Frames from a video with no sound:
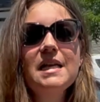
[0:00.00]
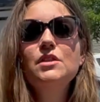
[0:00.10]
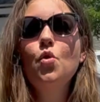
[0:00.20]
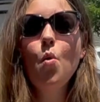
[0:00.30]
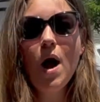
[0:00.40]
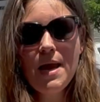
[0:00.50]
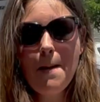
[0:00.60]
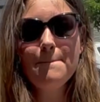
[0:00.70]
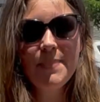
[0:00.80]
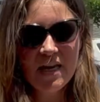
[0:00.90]
It's quite
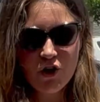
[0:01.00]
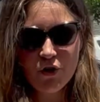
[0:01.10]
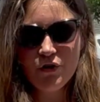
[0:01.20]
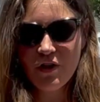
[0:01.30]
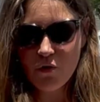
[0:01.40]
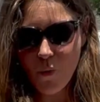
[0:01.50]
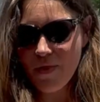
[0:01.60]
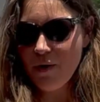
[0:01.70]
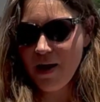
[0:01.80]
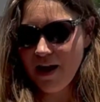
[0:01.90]
bigger than the
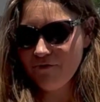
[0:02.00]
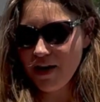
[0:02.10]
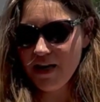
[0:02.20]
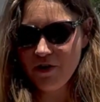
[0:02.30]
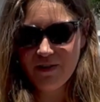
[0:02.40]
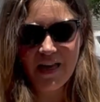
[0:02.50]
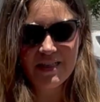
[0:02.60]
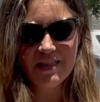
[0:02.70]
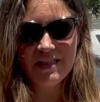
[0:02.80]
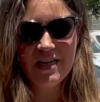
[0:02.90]
one that we have right here in
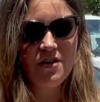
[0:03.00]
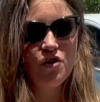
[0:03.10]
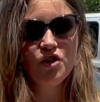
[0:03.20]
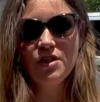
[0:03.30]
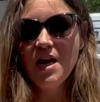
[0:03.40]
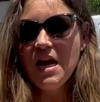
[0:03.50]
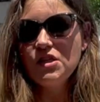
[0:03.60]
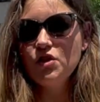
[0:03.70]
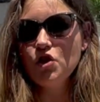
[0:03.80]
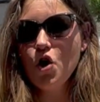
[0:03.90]
Lexington. There's
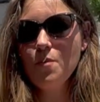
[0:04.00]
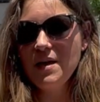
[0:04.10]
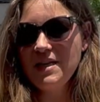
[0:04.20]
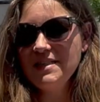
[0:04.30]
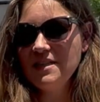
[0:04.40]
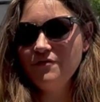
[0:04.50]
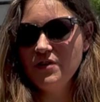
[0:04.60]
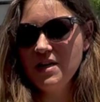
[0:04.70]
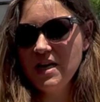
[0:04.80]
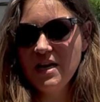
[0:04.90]
so many
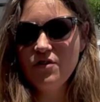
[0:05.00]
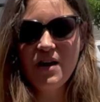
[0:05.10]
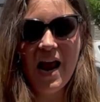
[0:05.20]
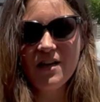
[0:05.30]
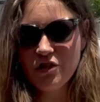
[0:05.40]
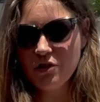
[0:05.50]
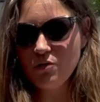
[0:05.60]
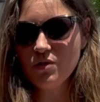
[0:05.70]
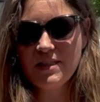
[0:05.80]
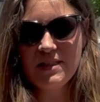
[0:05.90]
different
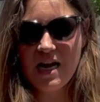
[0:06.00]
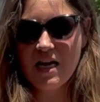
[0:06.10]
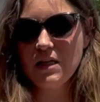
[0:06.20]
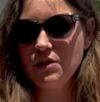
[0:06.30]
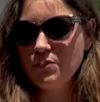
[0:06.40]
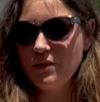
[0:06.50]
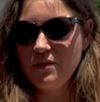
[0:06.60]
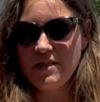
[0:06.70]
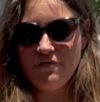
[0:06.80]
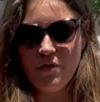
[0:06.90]
international stands with
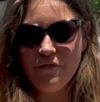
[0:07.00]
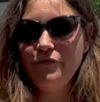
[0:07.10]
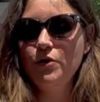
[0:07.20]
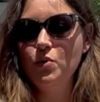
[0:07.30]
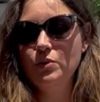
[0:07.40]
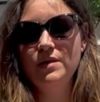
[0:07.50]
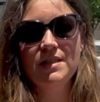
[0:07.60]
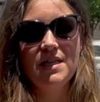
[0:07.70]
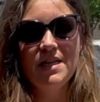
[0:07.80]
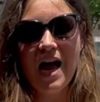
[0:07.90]
different foods
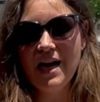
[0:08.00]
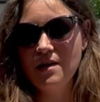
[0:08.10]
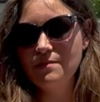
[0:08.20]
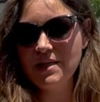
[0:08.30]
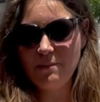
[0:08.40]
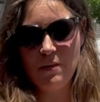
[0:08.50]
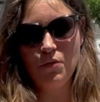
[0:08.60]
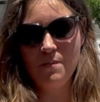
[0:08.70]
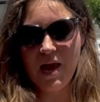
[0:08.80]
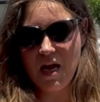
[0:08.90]
and items that people
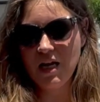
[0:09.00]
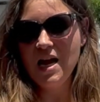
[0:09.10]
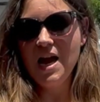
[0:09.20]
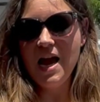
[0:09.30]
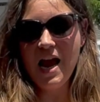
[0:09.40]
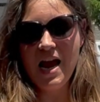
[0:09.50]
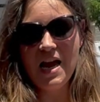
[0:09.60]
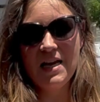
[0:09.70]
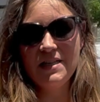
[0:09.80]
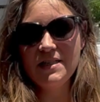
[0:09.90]
make.
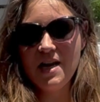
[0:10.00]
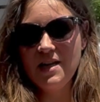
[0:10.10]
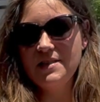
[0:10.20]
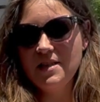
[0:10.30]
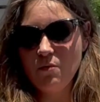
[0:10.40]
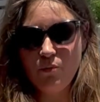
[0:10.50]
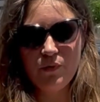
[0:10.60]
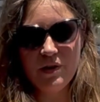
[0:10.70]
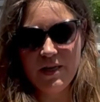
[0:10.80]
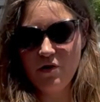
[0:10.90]
And it's a
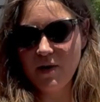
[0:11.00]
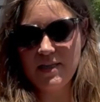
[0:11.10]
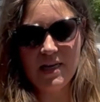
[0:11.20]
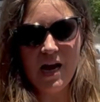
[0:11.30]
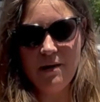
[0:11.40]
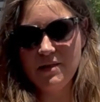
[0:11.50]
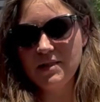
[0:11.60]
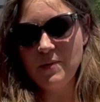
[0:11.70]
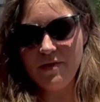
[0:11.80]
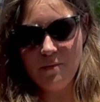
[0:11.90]
really great time to
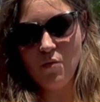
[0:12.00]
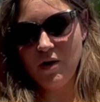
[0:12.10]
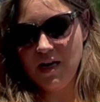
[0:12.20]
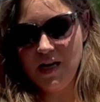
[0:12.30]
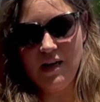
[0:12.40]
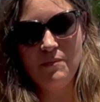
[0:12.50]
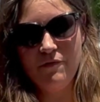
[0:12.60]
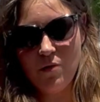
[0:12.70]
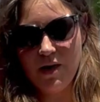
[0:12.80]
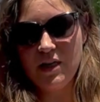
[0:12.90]
spend the morning
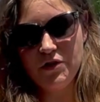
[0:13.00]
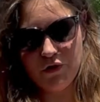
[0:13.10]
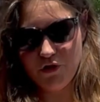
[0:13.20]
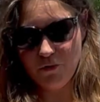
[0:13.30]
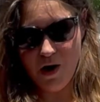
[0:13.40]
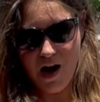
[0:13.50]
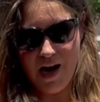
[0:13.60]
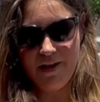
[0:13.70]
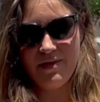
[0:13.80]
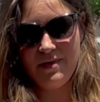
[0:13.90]
before it gets too
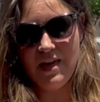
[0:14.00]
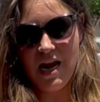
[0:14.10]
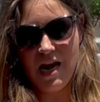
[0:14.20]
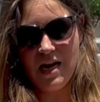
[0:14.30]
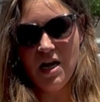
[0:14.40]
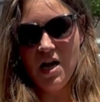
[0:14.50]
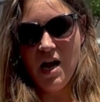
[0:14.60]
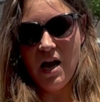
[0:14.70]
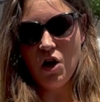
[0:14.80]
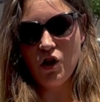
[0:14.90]
hot. They
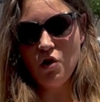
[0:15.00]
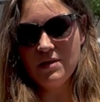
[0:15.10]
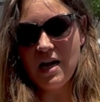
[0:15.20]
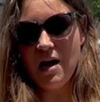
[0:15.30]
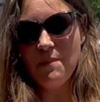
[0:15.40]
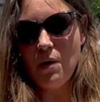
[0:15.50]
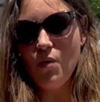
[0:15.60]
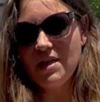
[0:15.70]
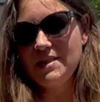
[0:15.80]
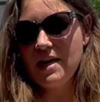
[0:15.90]
close up, I
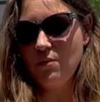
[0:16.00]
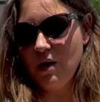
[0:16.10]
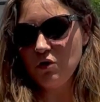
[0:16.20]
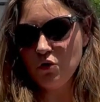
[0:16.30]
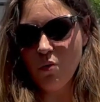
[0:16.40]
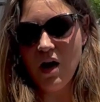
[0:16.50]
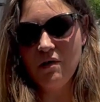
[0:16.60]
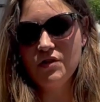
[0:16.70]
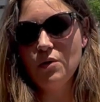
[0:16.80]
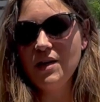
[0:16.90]
want to say around
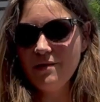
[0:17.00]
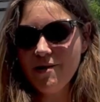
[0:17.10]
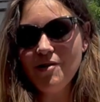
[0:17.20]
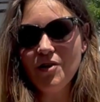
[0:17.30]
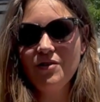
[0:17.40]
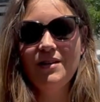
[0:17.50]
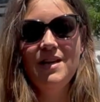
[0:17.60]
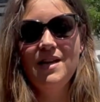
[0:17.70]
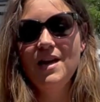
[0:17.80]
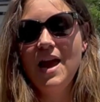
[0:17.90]
12. So get there
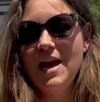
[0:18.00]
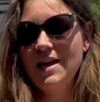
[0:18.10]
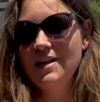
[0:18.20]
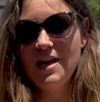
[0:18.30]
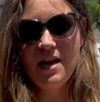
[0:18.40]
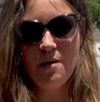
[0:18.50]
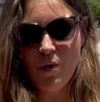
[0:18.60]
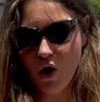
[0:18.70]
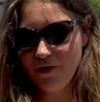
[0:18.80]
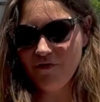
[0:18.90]
early and hit up
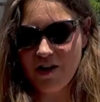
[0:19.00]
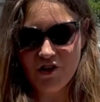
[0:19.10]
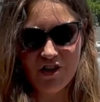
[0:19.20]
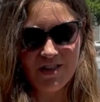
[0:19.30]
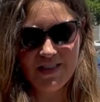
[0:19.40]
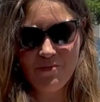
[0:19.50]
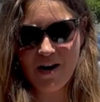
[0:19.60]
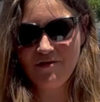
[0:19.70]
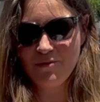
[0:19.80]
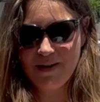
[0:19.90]
all the vendors, see
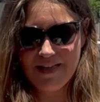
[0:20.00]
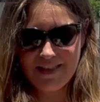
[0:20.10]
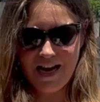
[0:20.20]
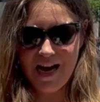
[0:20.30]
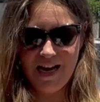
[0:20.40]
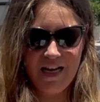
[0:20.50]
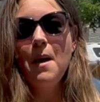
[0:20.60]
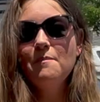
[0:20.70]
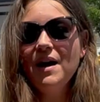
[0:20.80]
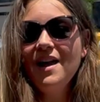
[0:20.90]
what everybody's got.
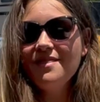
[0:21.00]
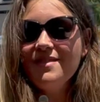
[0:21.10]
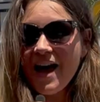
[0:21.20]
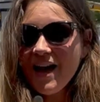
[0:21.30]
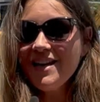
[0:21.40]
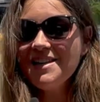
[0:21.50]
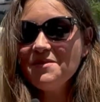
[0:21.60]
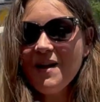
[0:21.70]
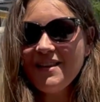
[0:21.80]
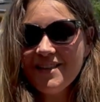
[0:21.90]
But that is
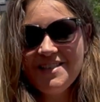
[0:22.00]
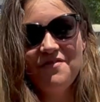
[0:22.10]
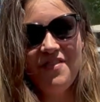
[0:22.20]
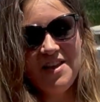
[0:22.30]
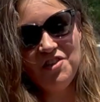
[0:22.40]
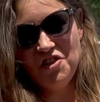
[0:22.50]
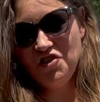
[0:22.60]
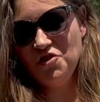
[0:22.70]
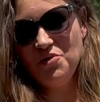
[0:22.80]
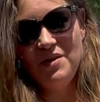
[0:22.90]
my list of things to
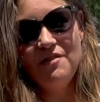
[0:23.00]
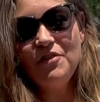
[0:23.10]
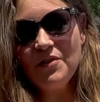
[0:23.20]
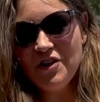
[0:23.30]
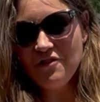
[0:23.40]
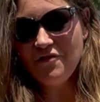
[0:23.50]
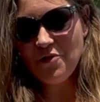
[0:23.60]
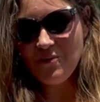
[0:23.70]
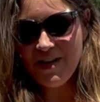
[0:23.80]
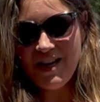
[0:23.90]
do if you're here for
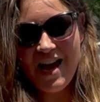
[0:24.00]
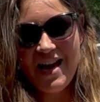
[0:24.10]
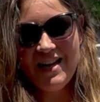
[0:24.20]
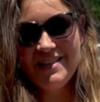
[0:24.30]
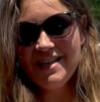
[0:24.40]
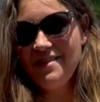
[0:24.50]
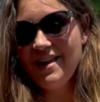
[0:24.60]
the weekend.